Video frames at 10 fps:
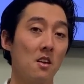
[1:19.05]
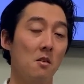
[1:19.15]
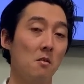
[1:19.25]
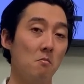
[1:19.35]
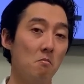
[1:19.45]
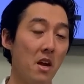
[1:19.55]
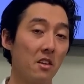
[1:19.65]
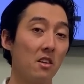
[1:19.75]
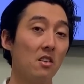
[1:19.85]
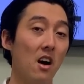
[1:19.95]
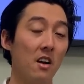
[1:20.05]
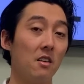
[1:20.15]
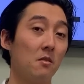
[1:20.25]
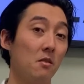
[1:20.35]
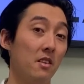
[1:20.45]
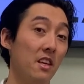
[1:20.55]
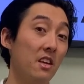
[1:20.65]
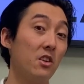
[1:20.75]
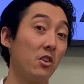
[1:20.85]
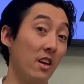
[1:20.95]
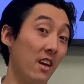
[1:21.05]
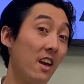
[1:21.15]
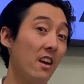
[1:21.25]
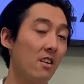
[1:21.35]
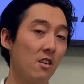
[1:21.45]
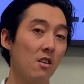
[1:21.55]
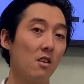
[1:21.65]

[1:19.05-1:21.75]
Makes it a lot easier to hit